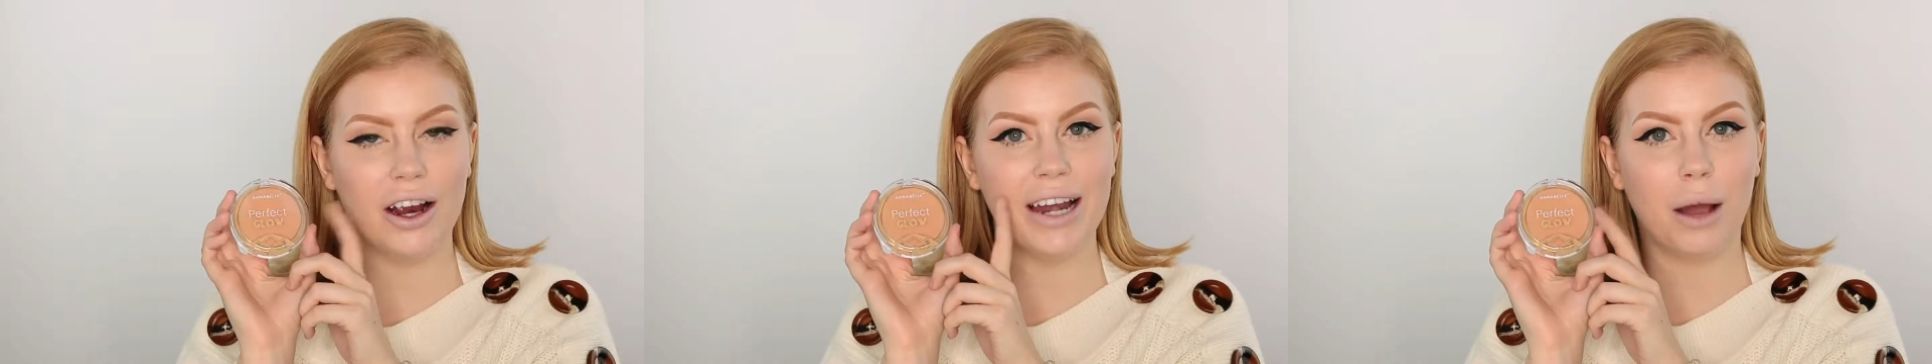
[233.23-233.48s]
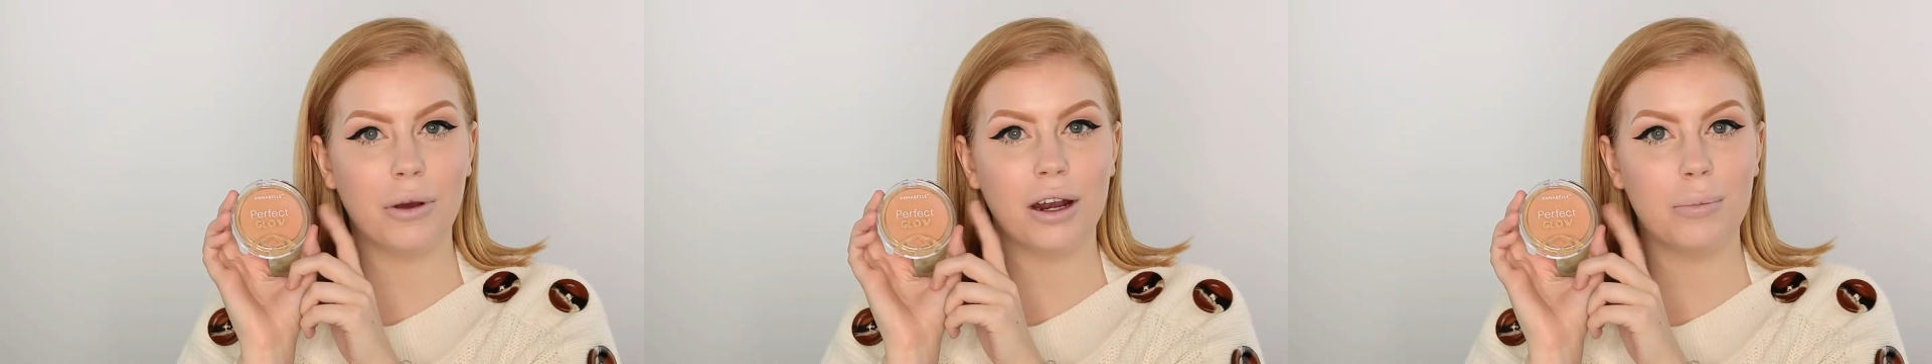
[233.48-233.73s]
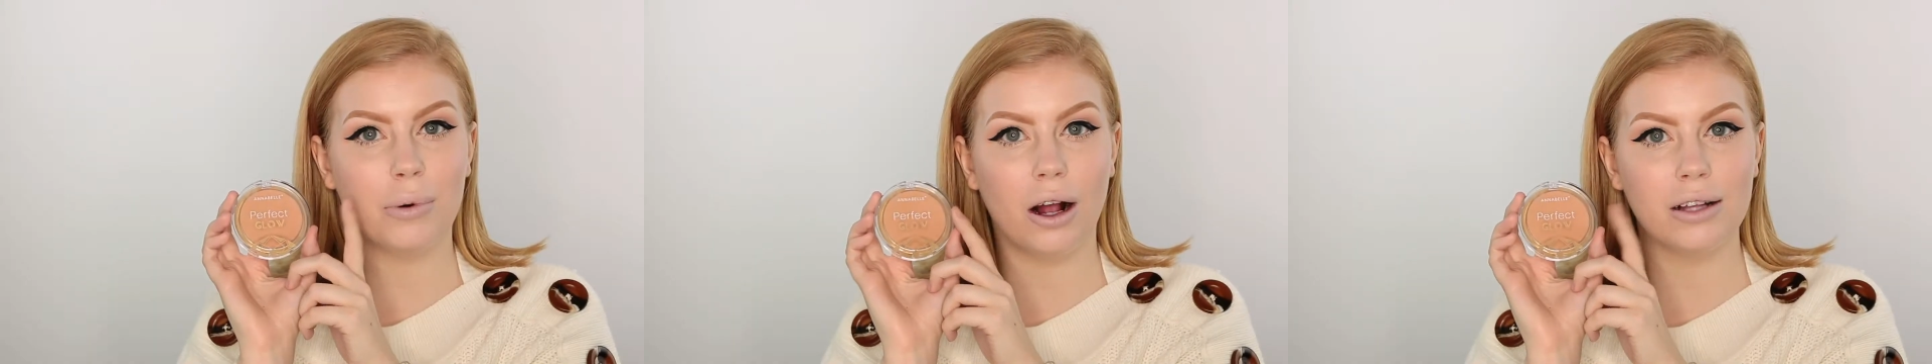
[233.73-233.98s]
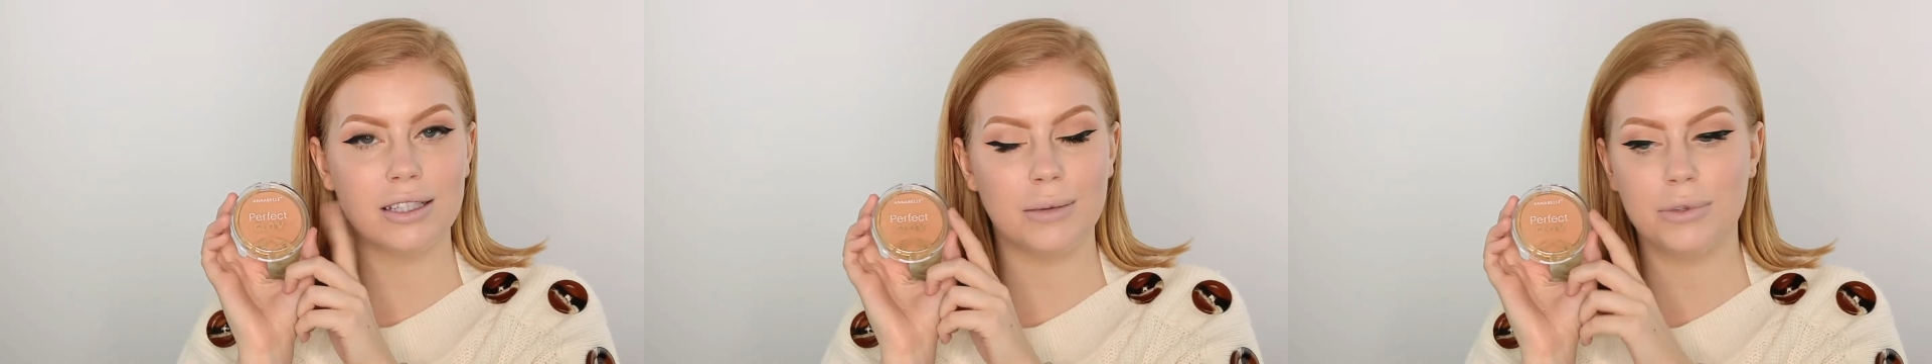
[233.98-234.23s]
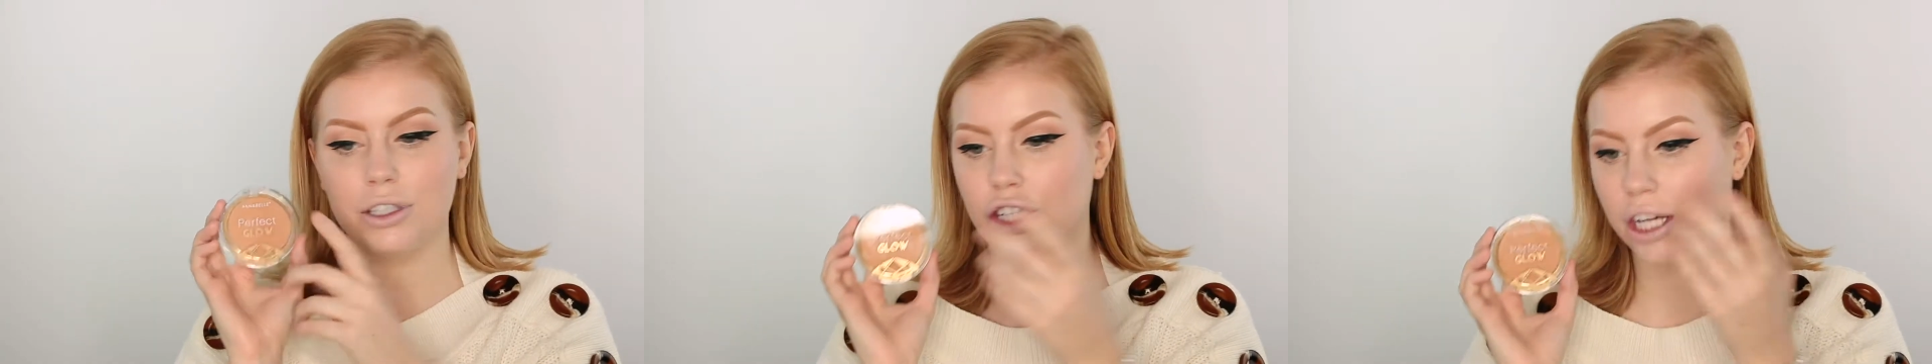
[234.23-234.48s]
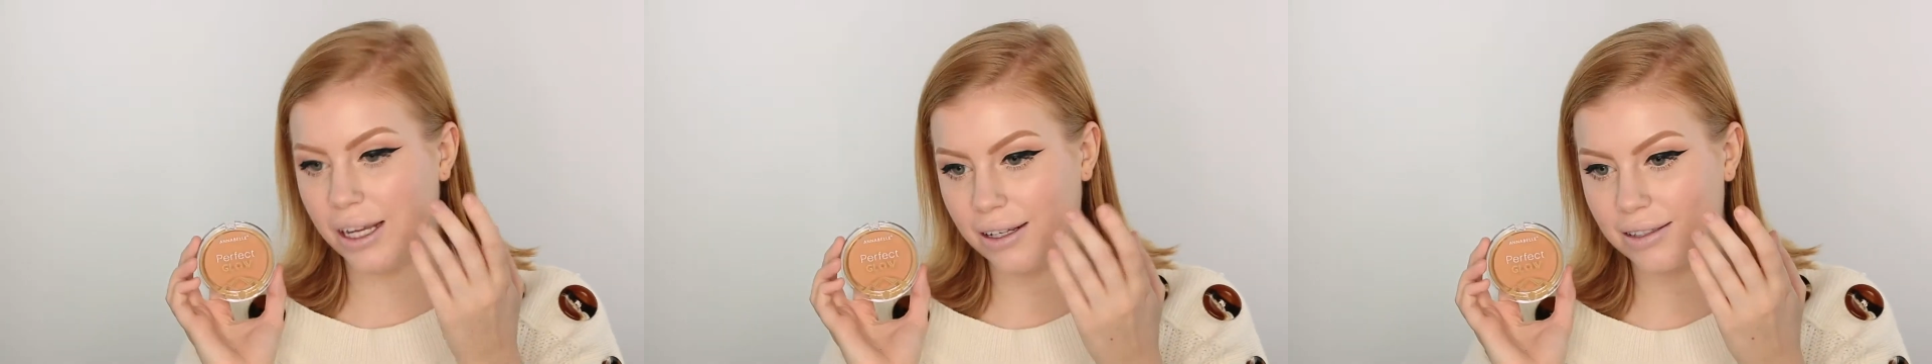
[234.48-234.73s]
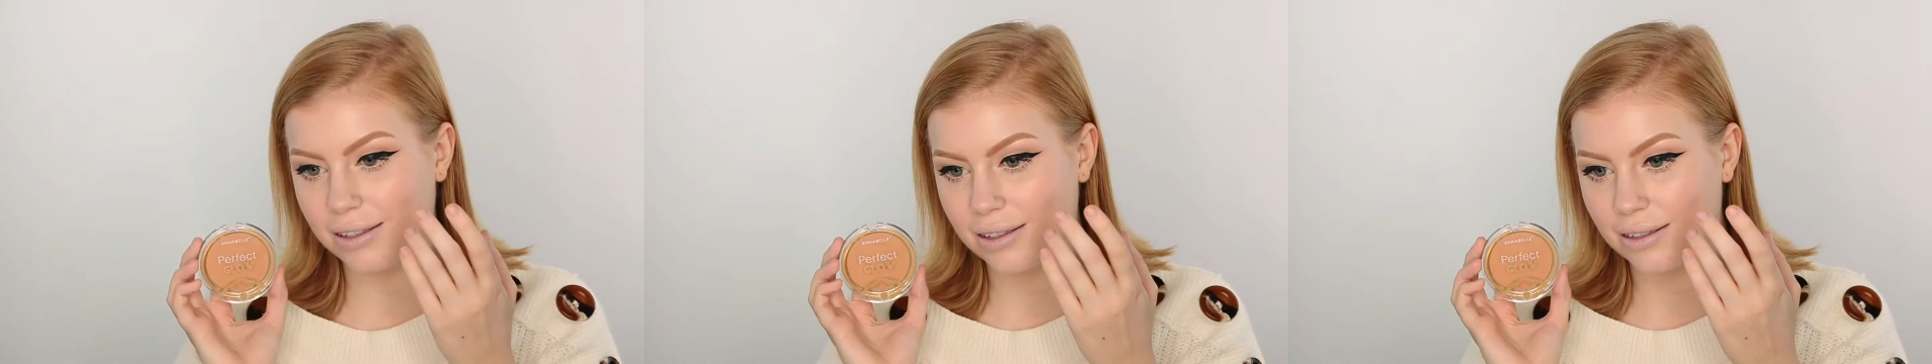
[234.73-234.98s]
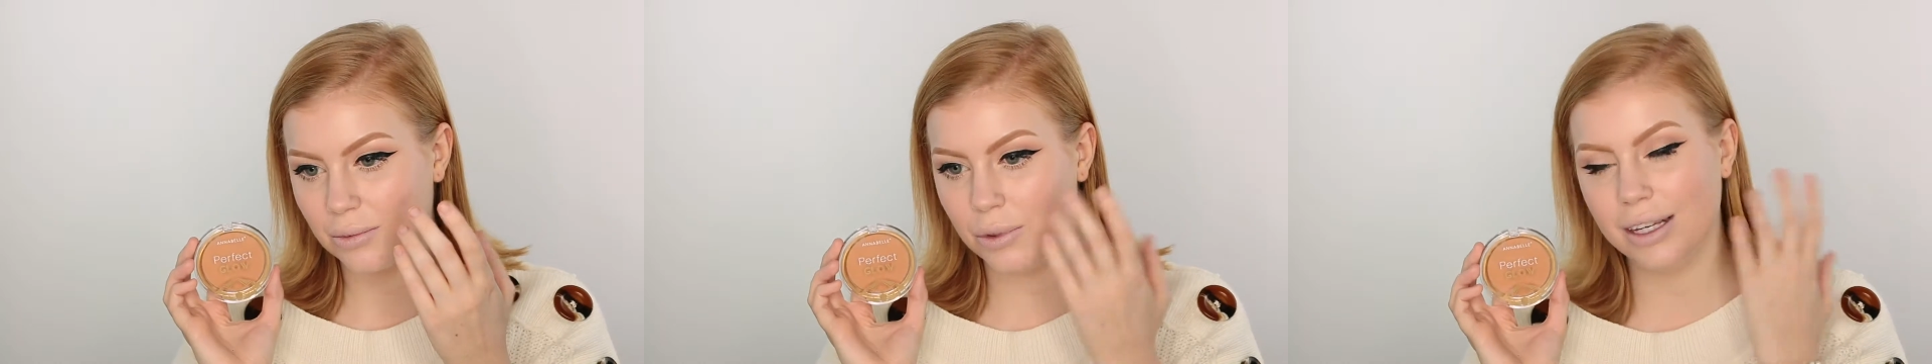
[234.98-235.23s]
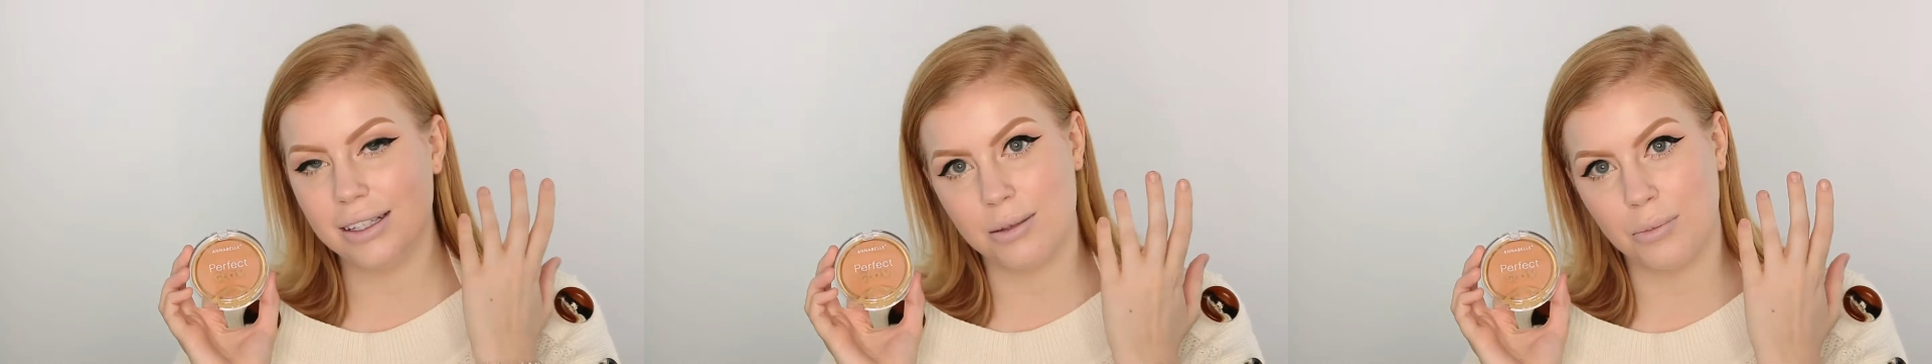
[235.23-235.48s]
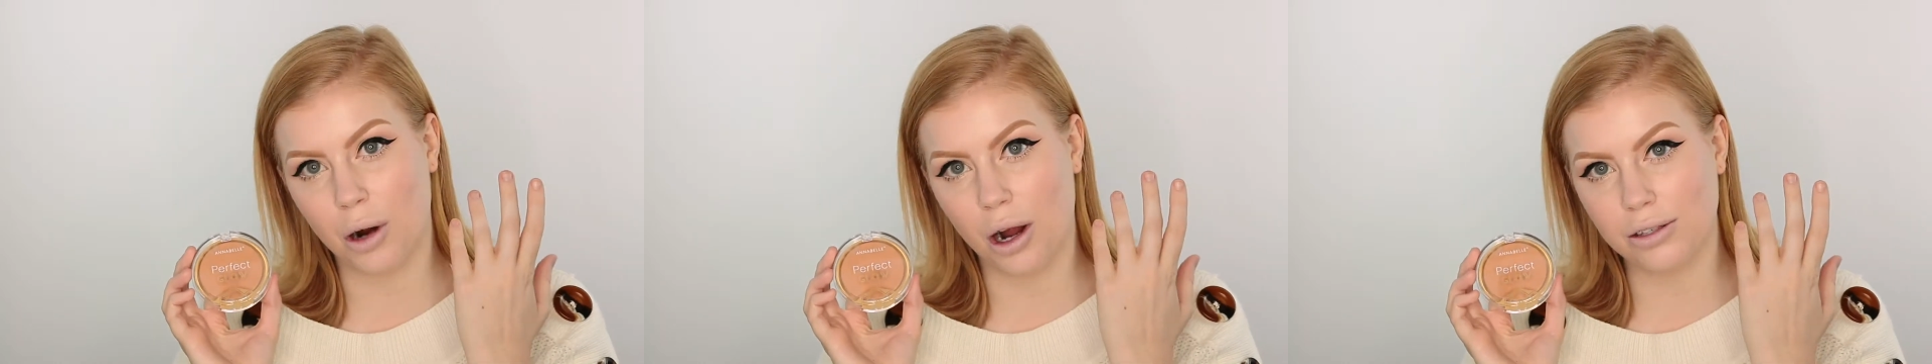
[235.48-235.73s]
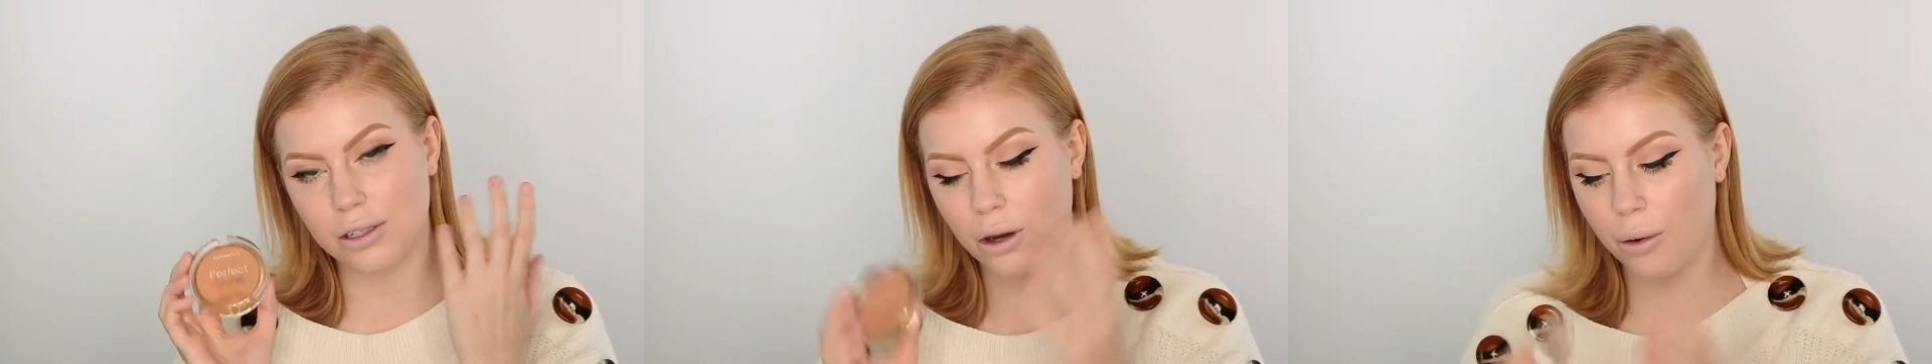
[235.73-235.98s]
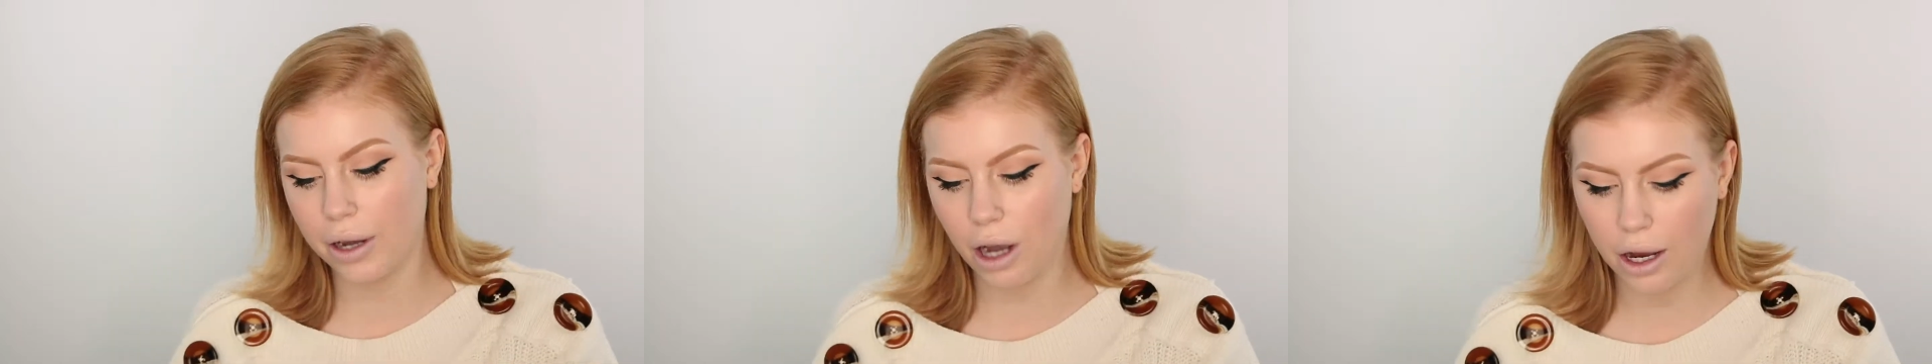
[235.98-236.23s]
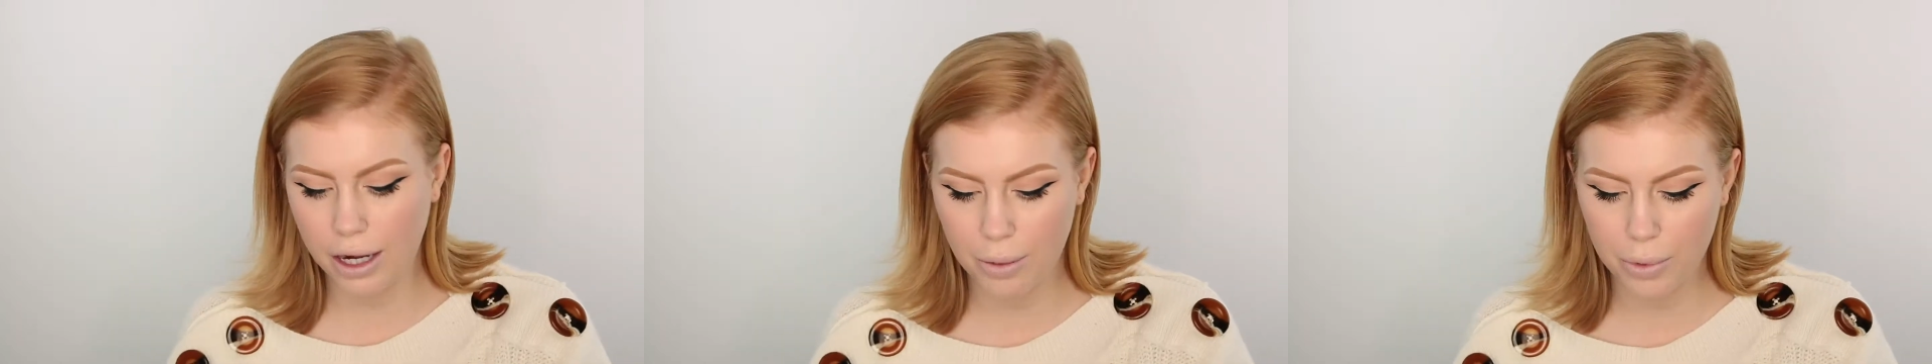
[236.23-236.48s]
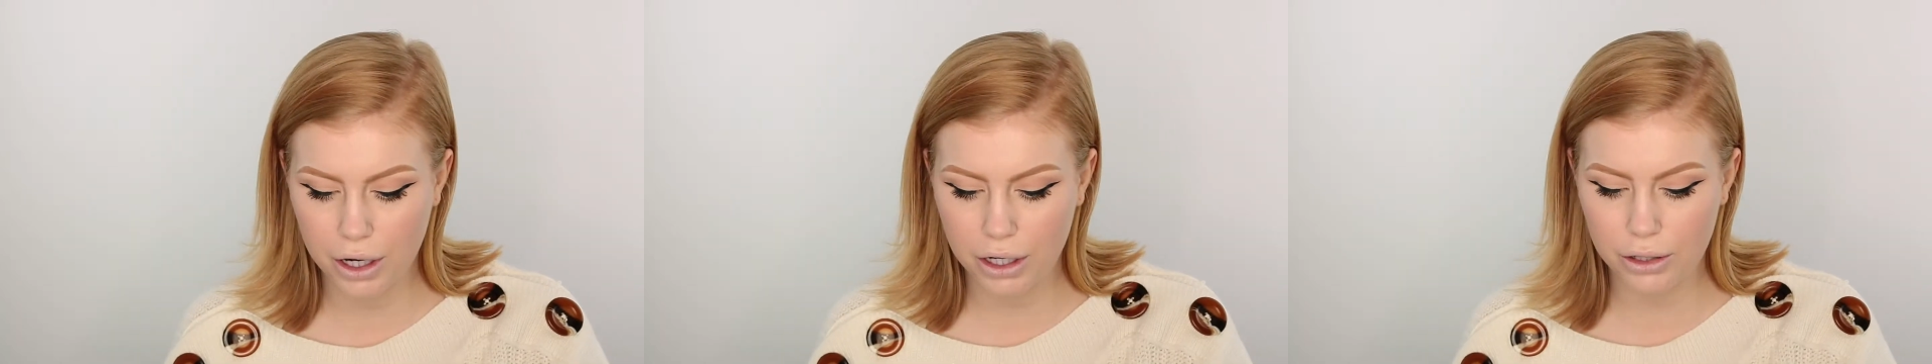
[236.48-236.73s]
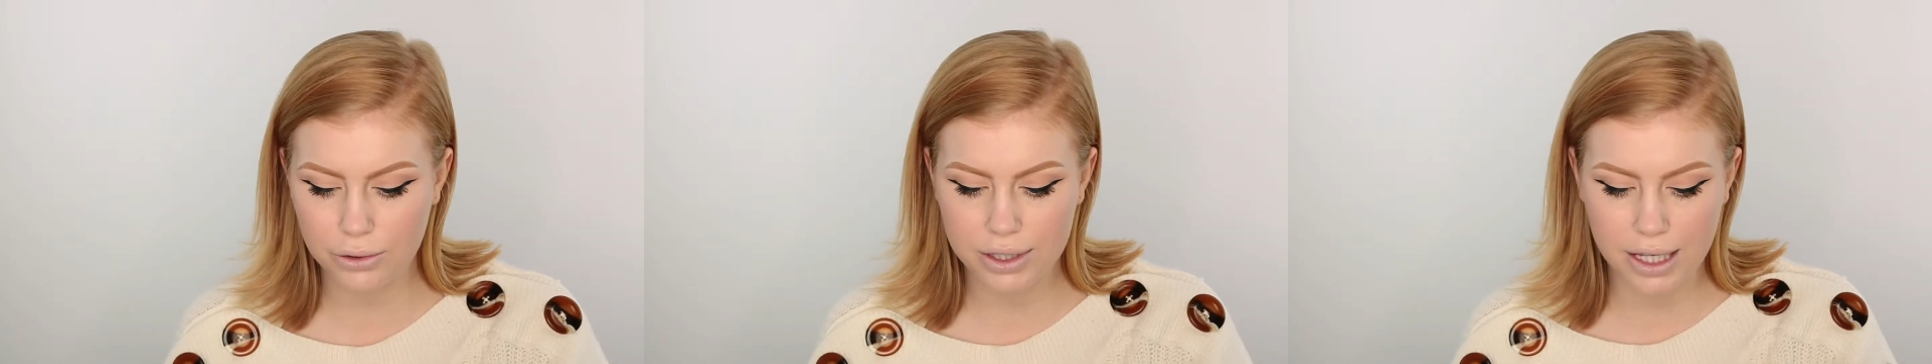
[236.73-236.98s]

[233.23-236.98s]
All right, now we're gonna bronze up the cheeks. We need some bronzer going on, and we're gonna use